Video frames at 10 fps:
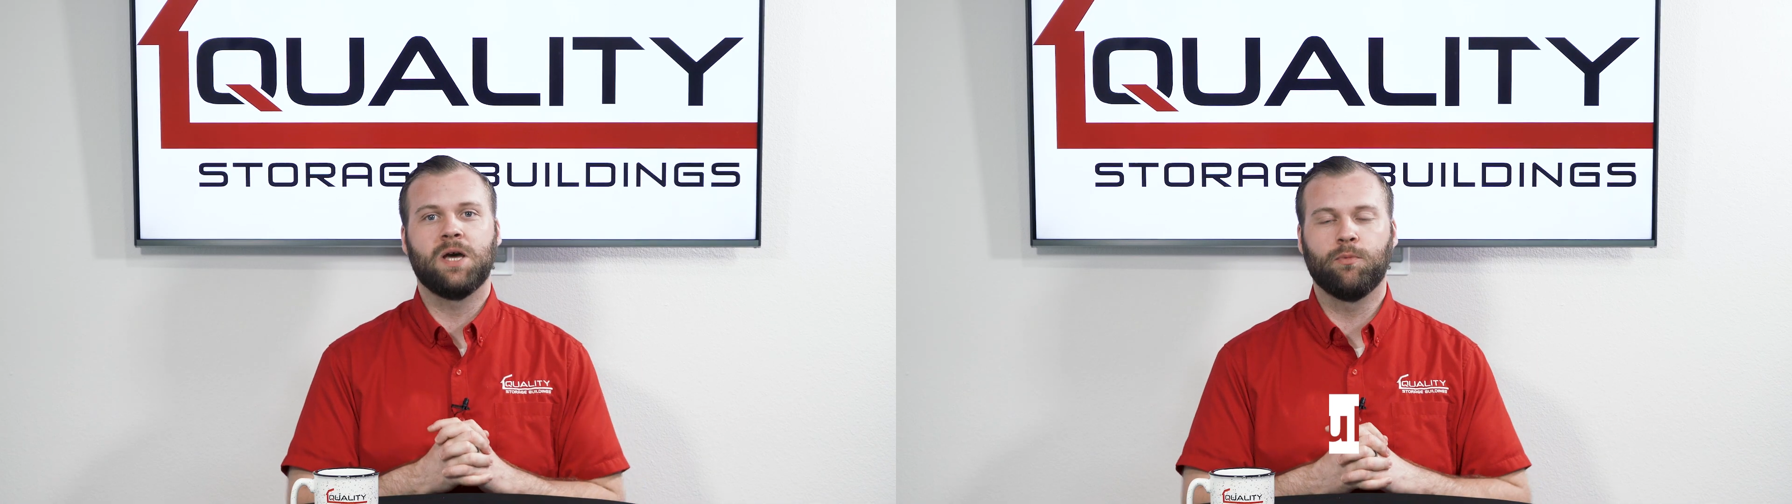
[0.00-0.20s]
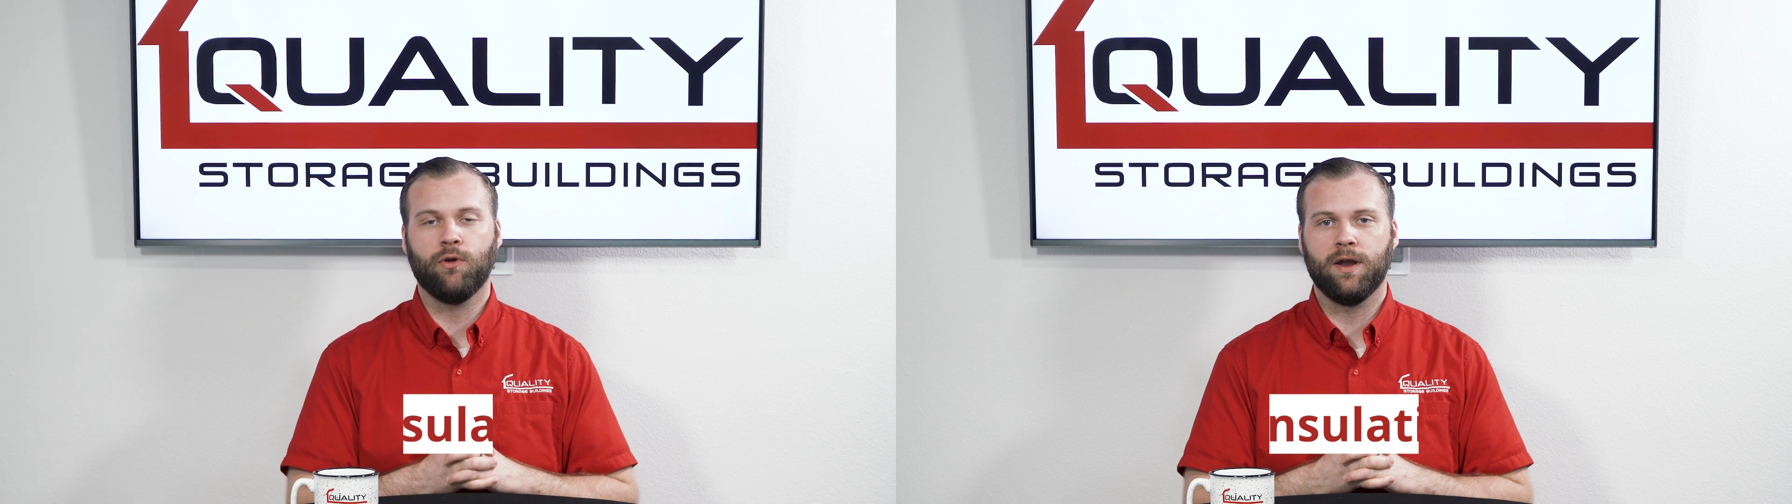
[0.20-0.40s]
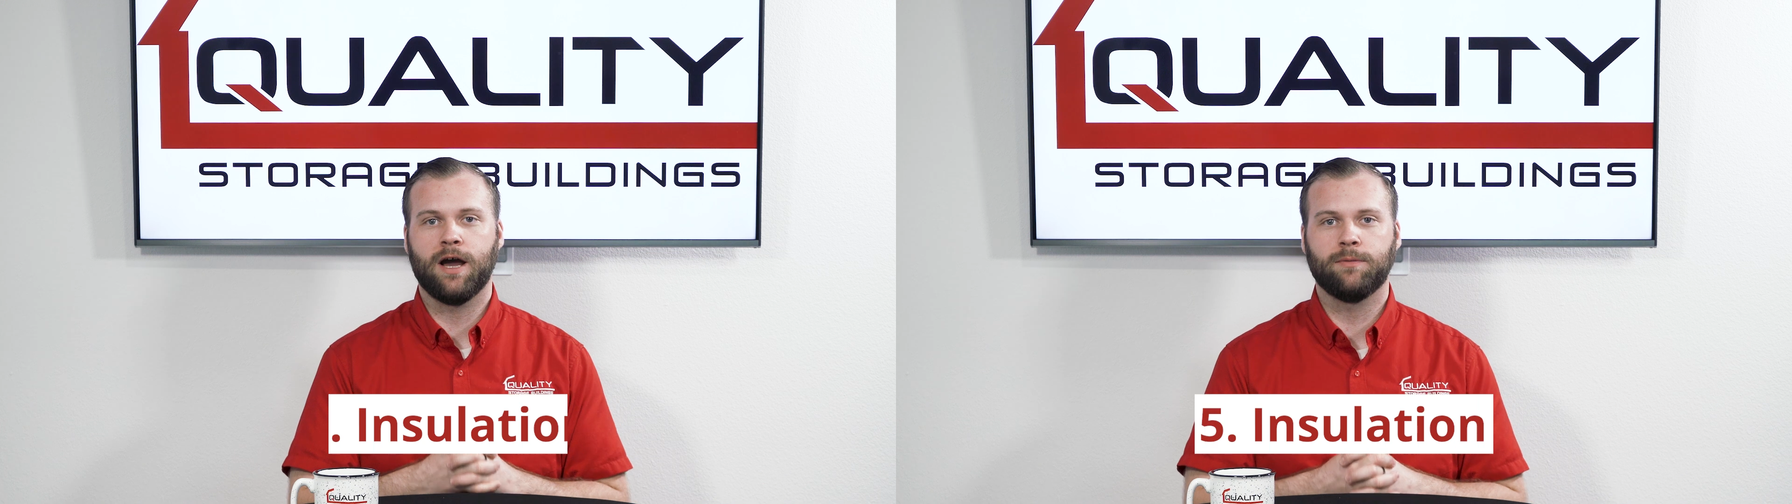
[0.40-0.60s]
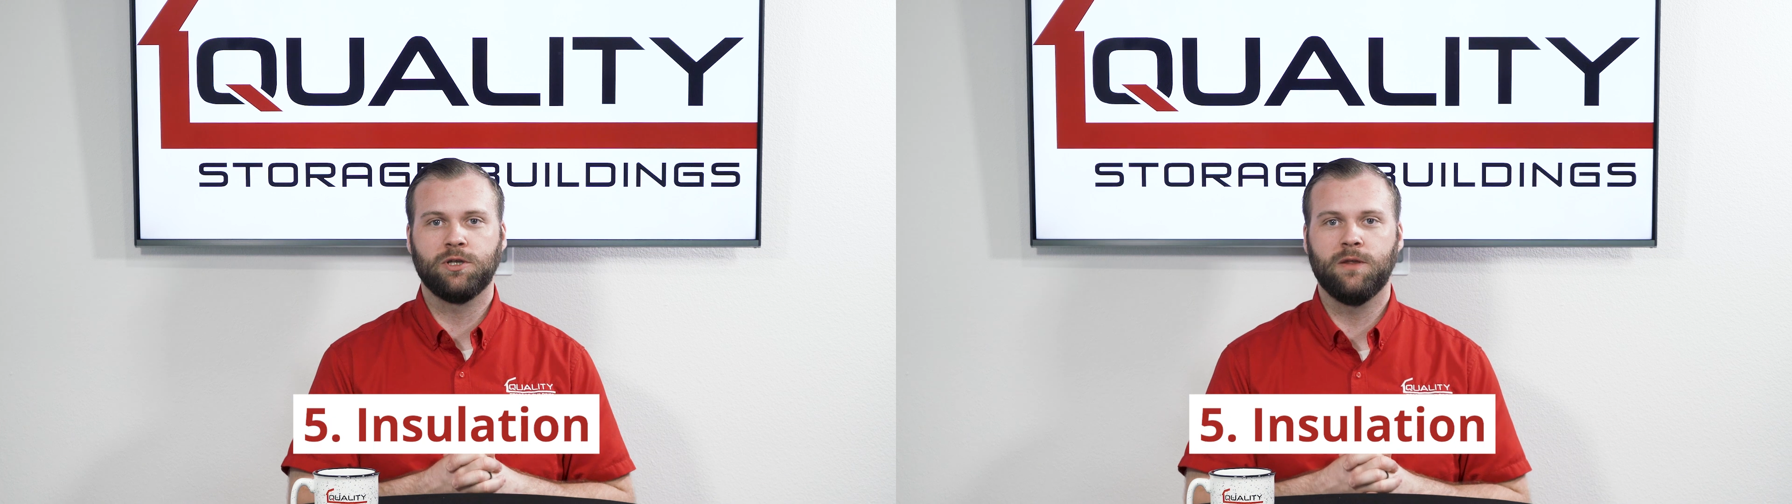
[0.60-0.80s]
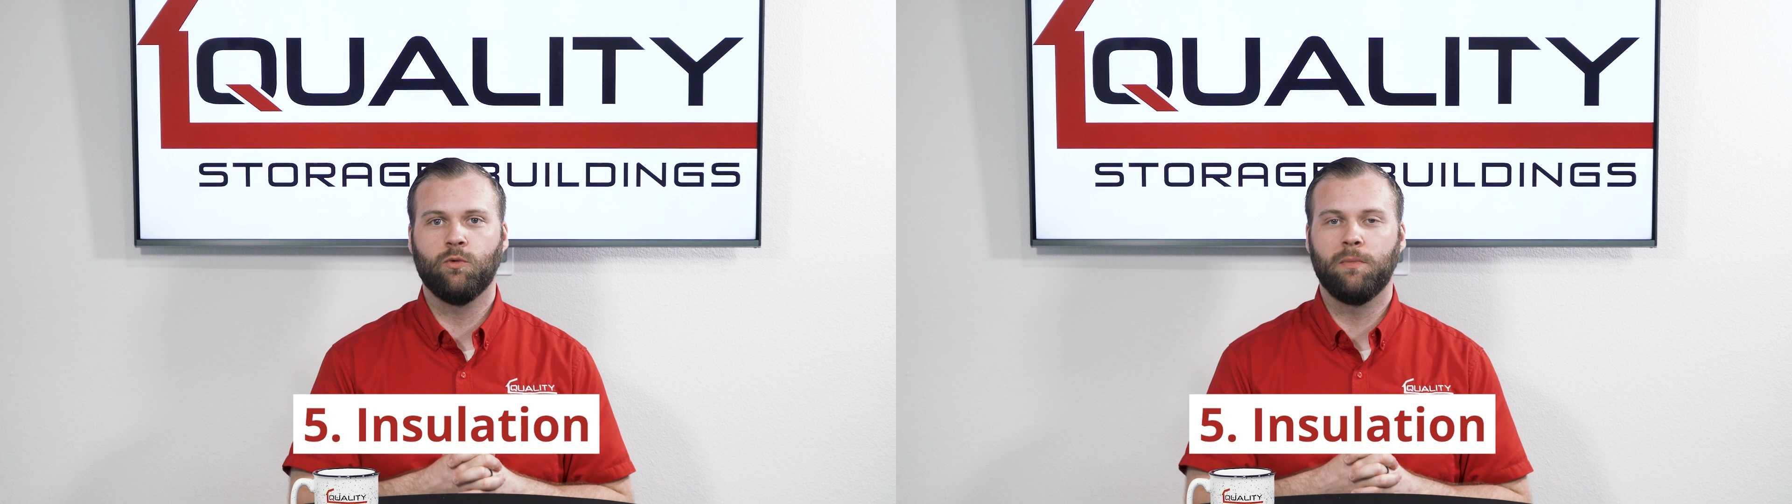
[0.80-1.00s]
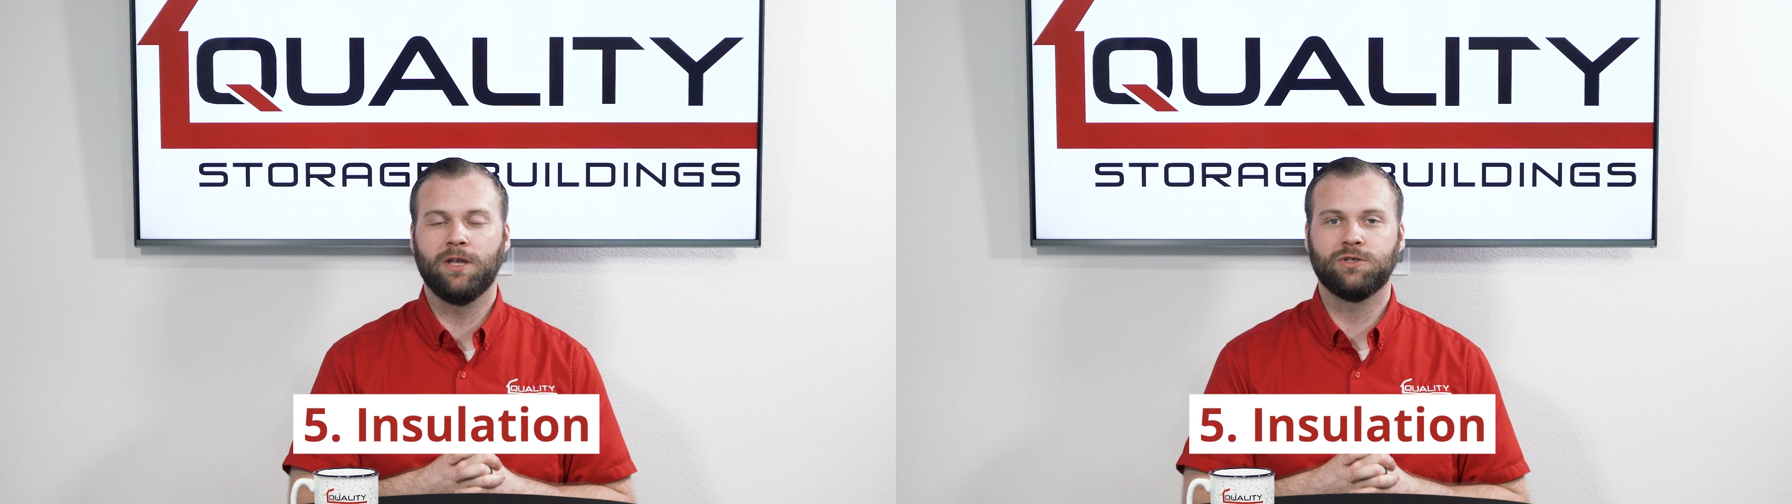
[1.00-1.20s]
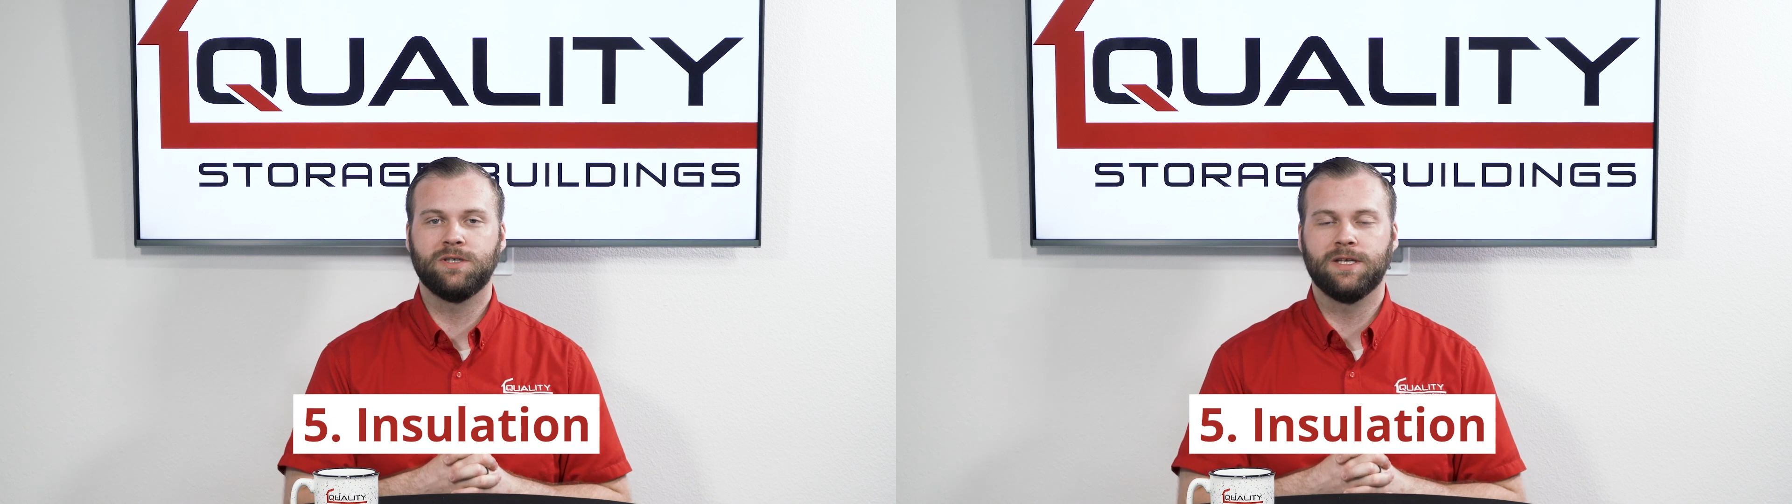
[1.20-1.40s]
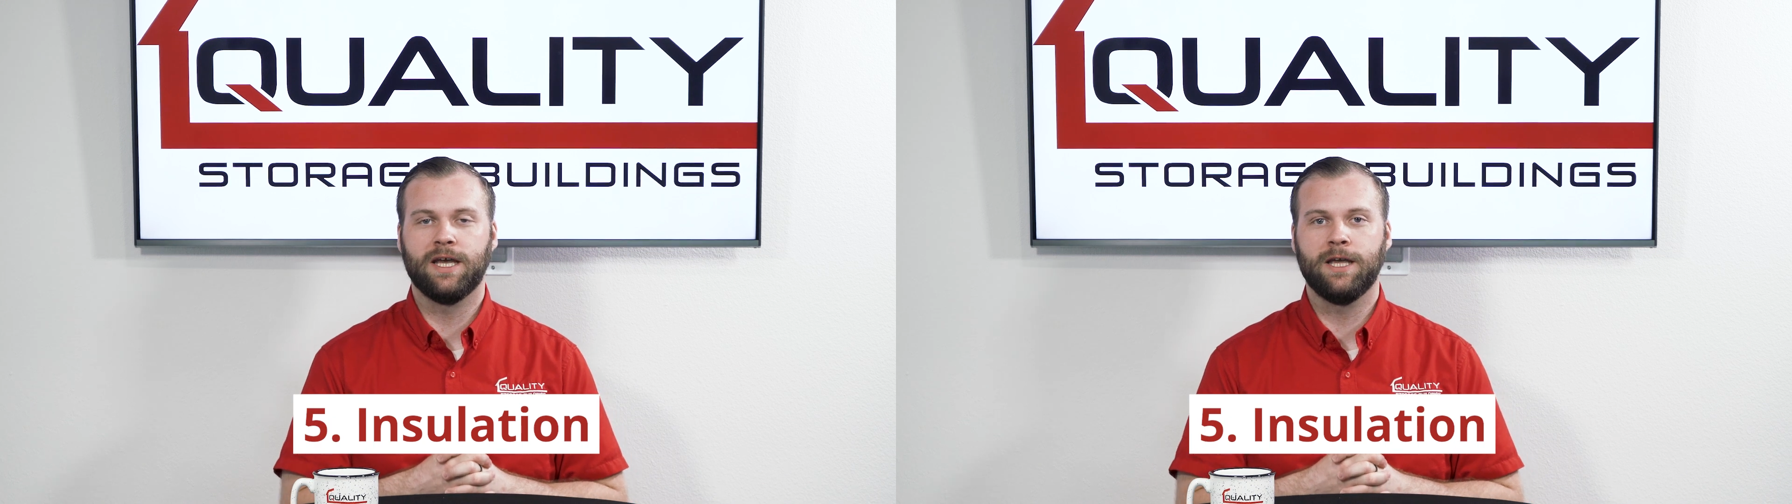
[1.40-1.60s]
upgrade option that we'll
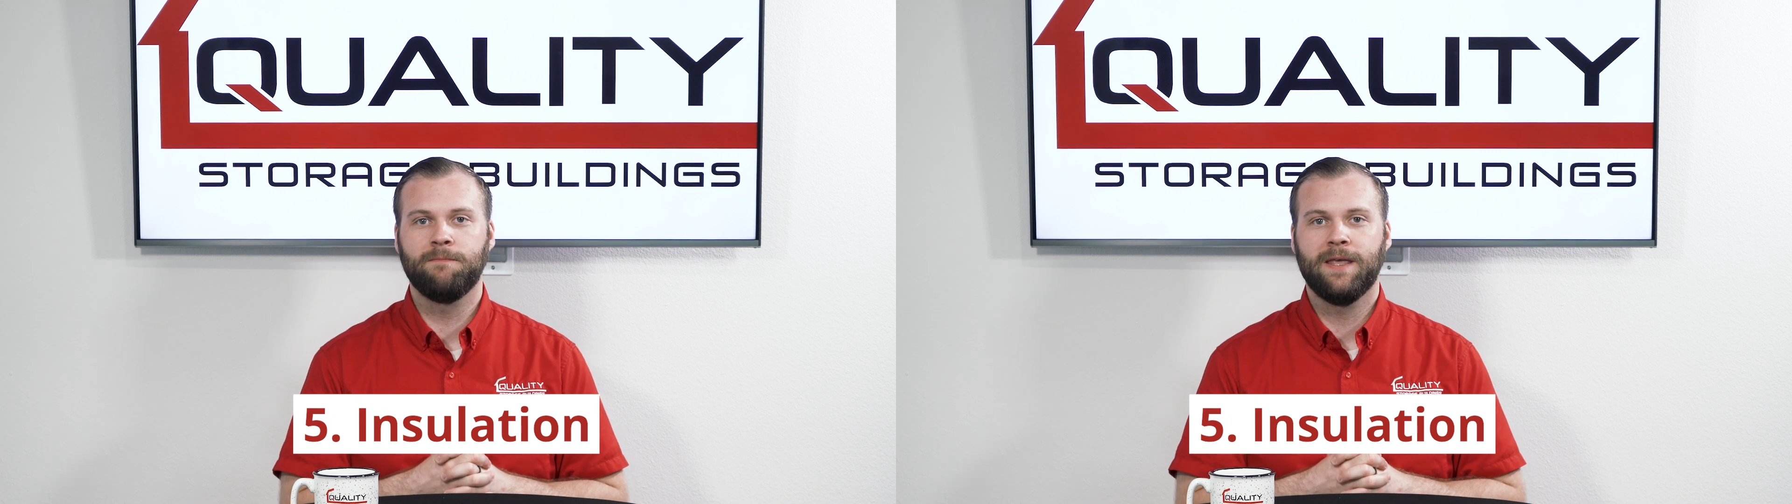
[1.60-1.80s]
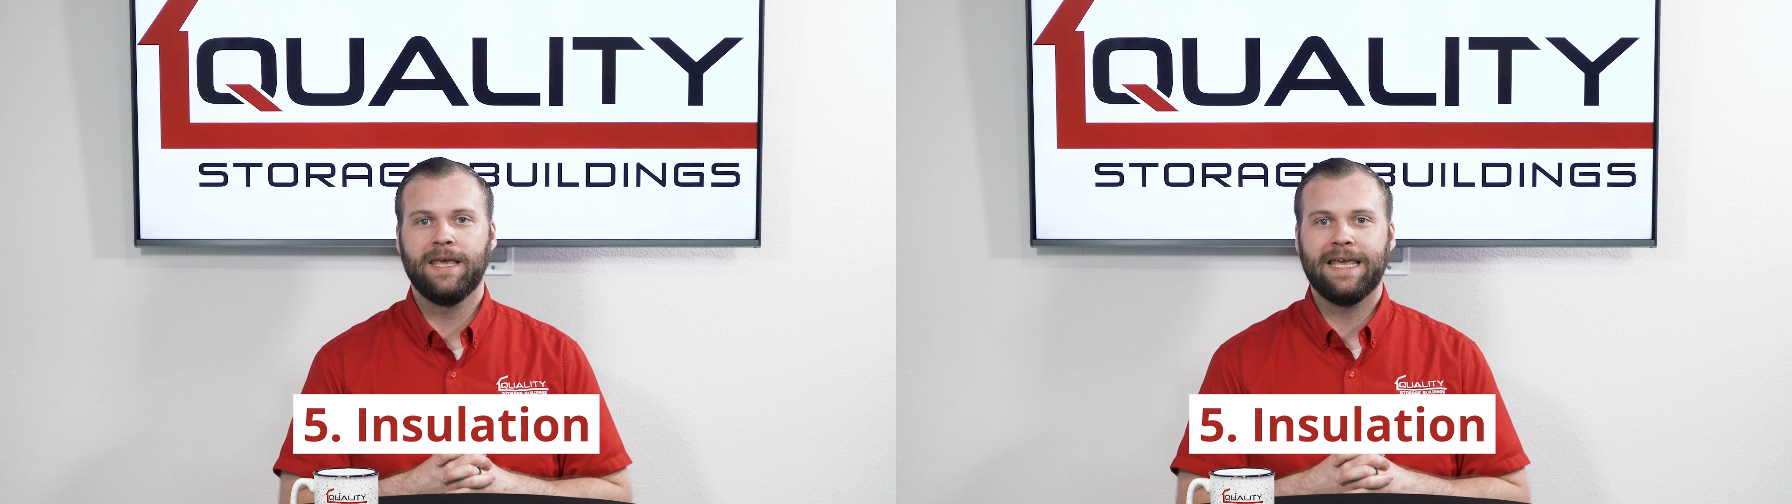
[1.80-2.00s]
mention today